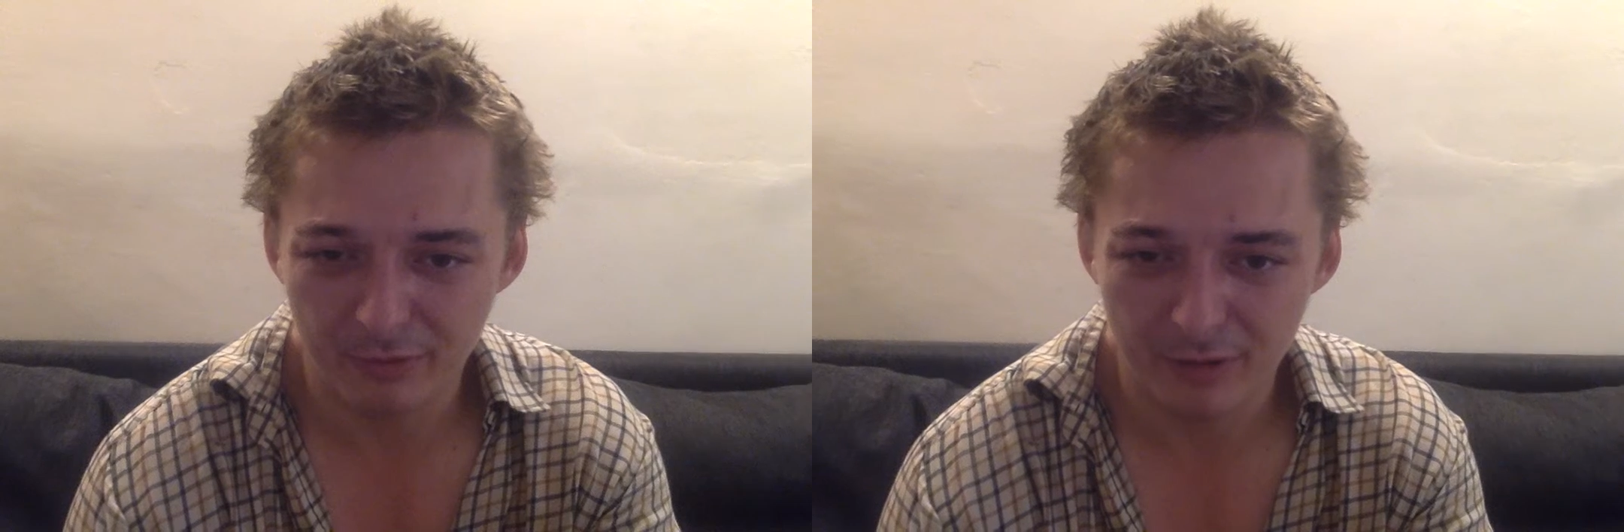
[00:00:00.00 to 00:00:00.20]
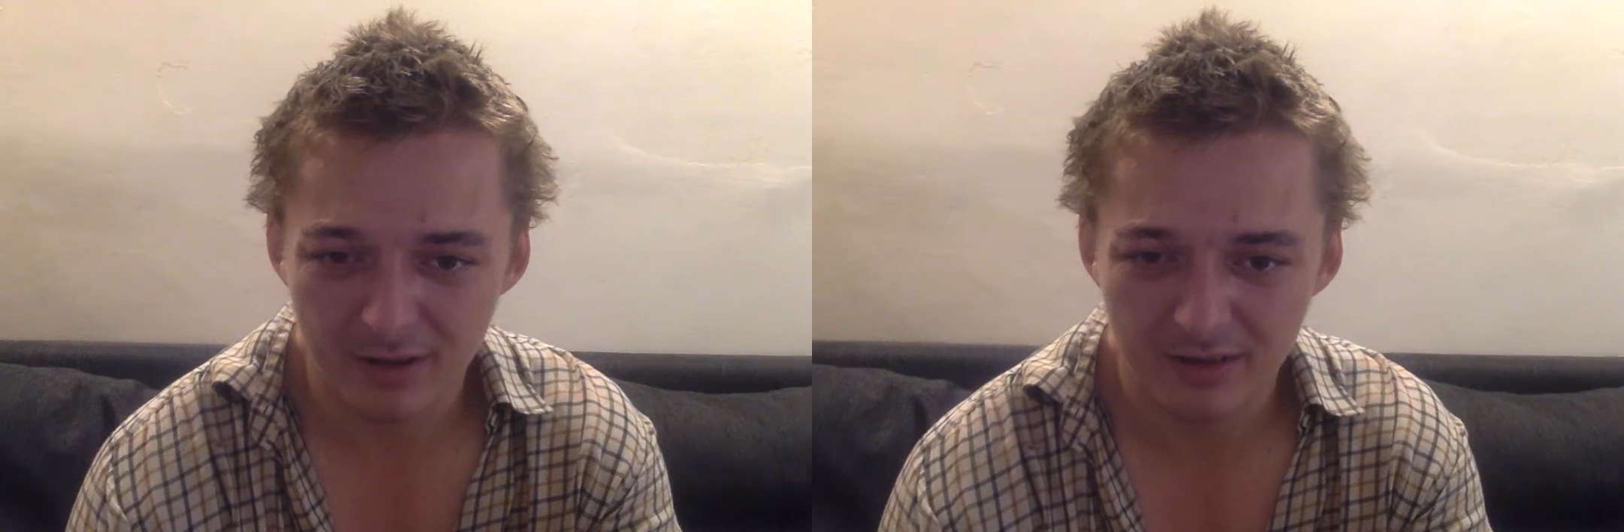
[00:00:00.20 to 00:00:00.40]
my
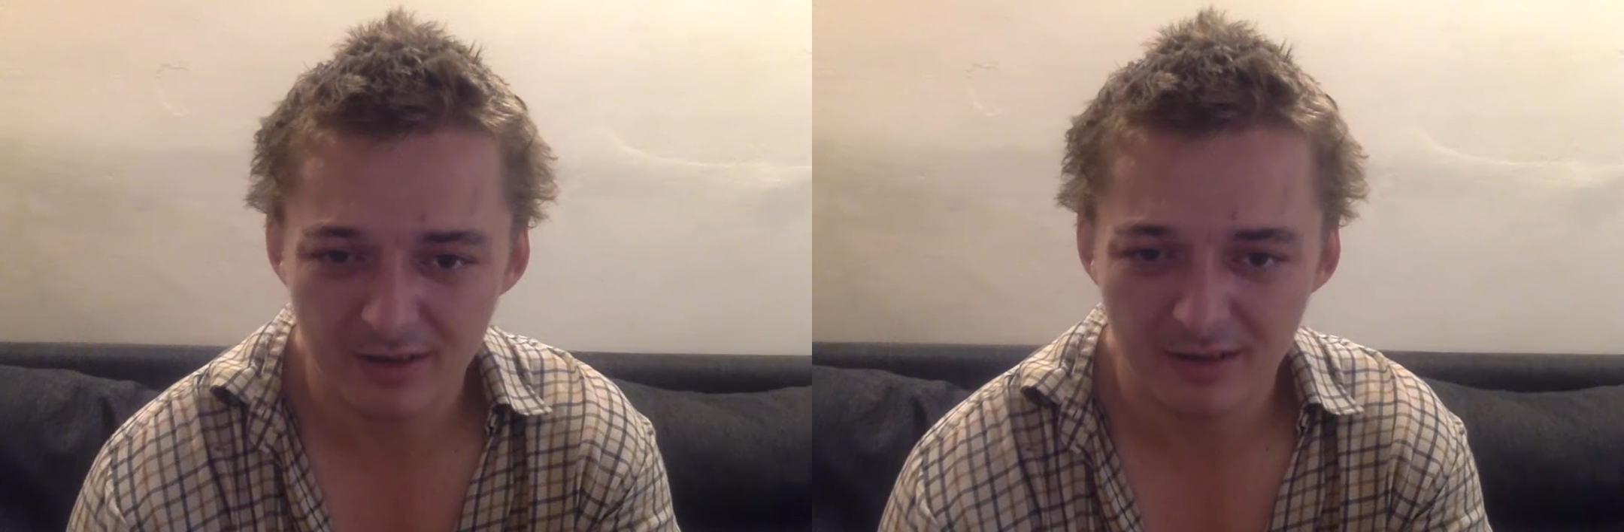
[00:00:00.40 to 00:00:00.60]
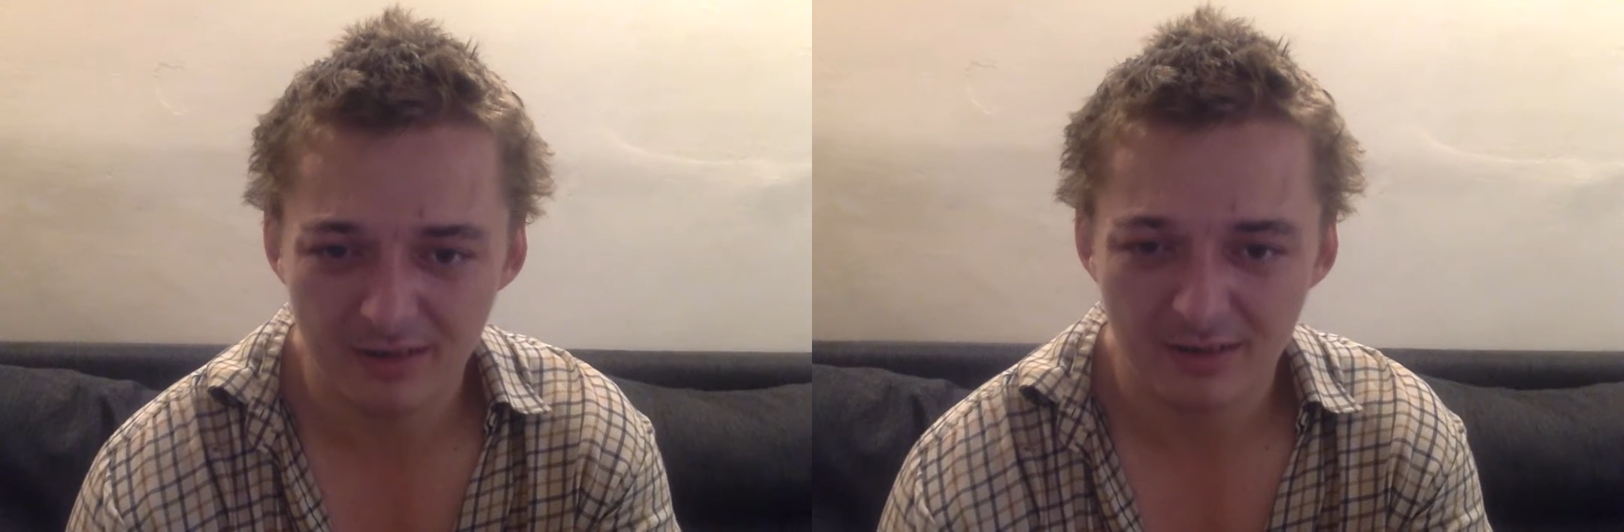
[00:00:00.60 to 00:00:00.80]

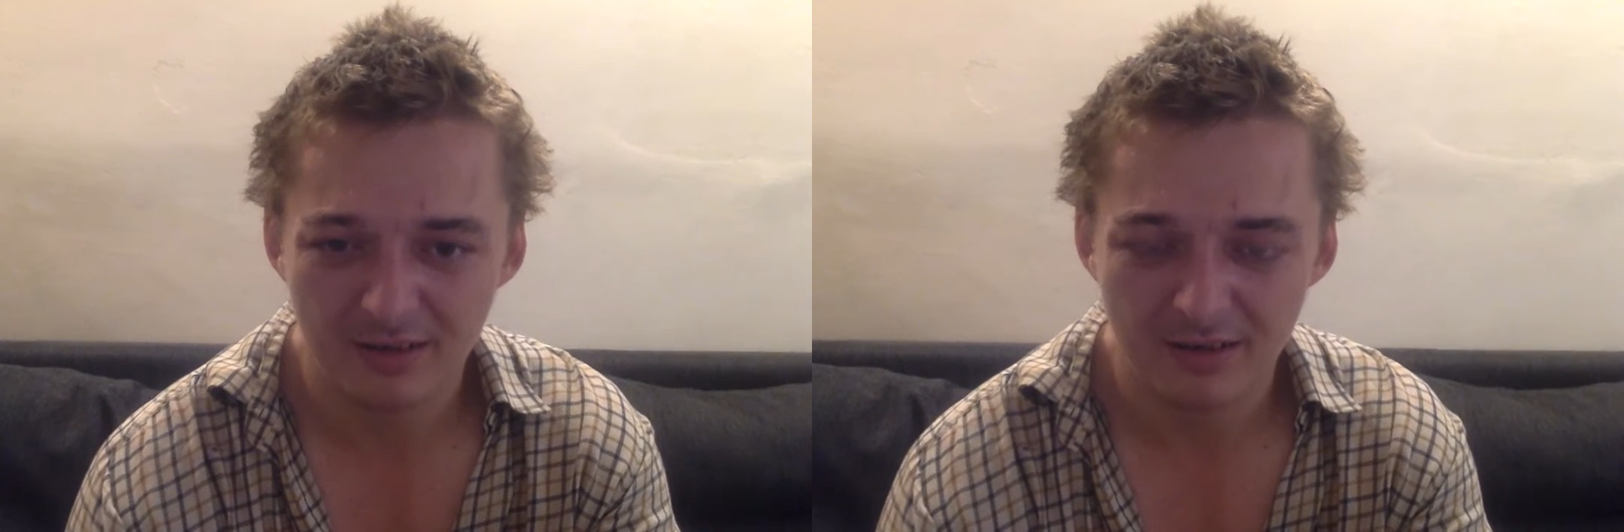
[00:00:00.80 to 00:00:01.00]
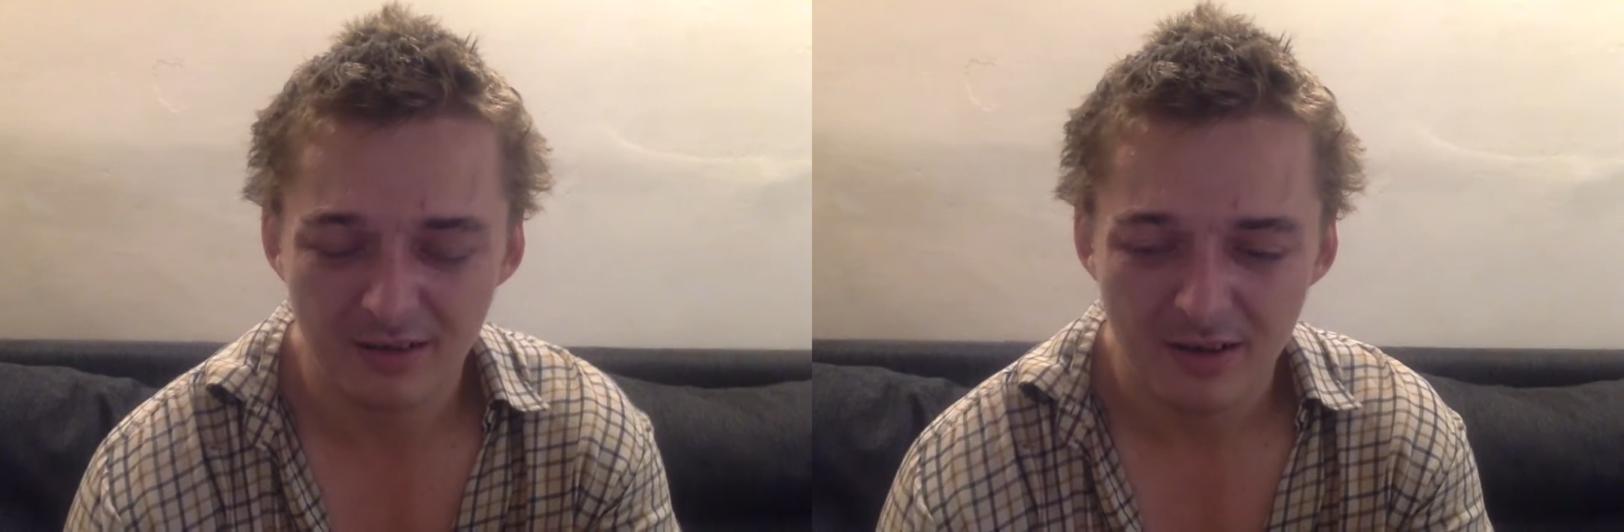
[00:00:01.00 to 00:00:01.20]
friends.
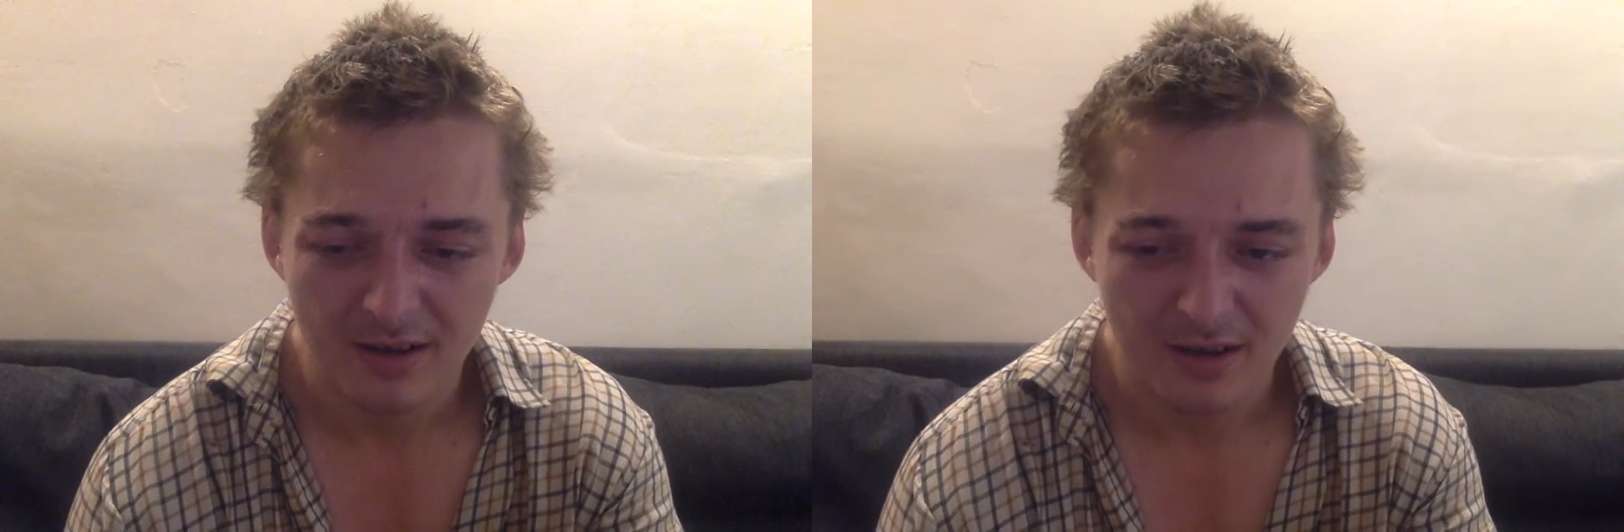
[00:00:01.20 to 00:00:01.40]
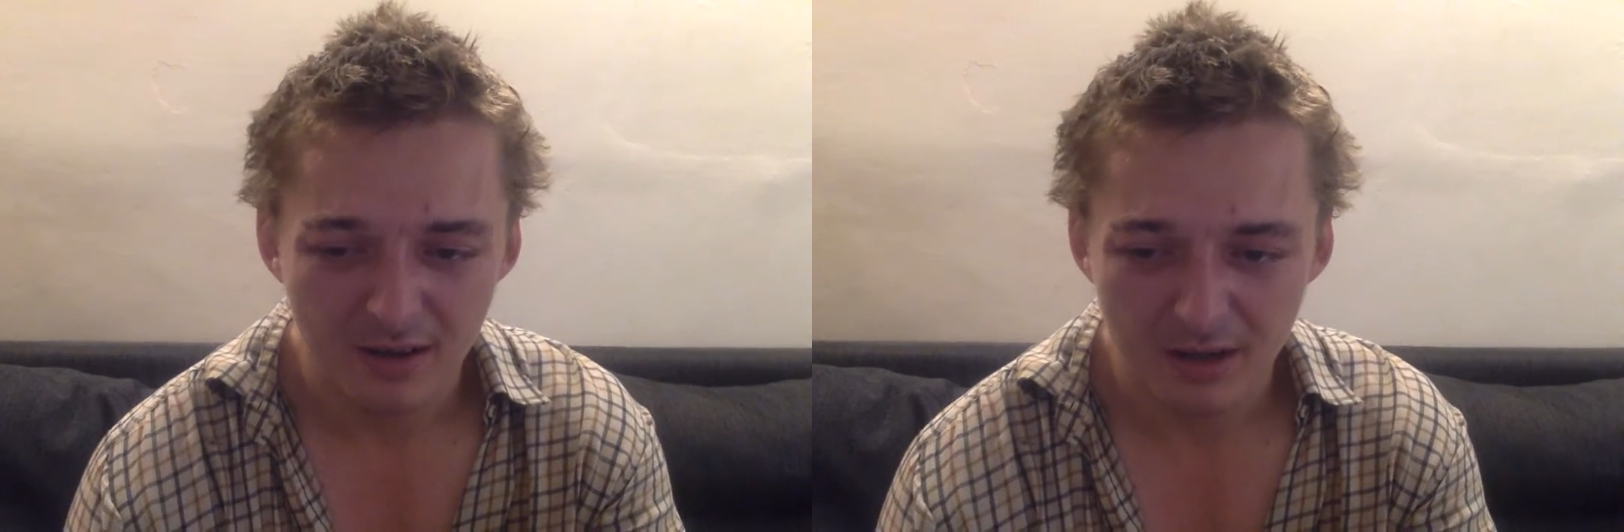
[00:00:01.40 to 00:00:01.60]

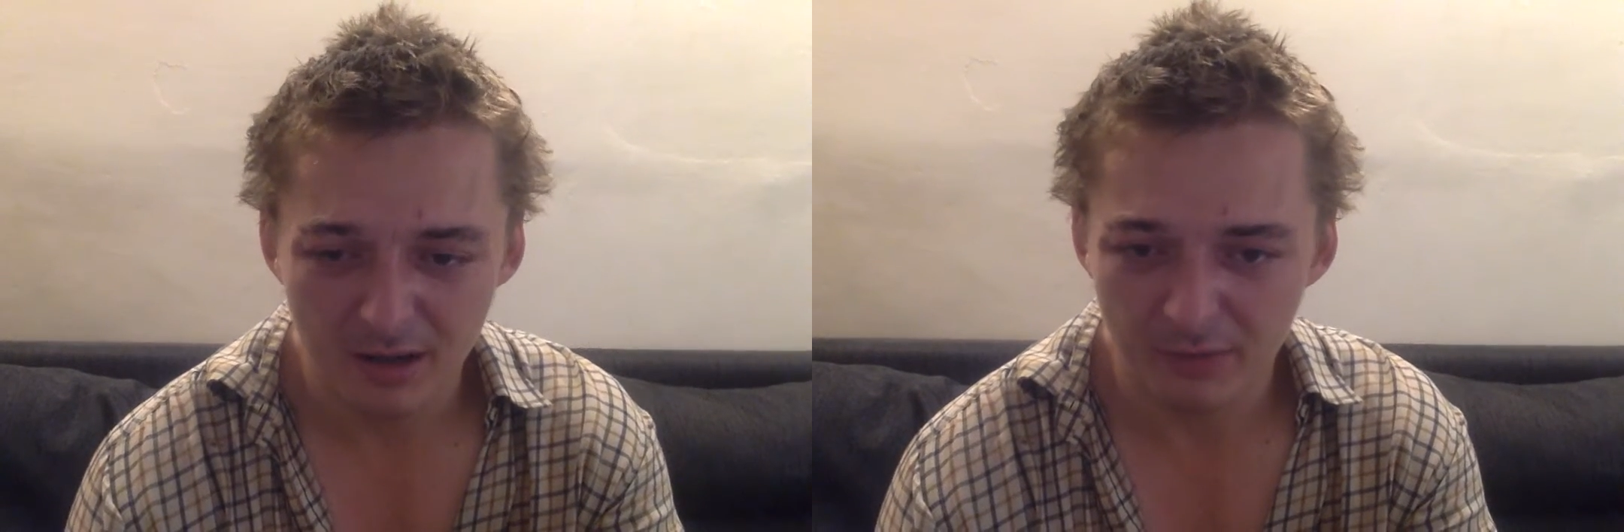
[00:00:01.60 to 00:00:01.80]
I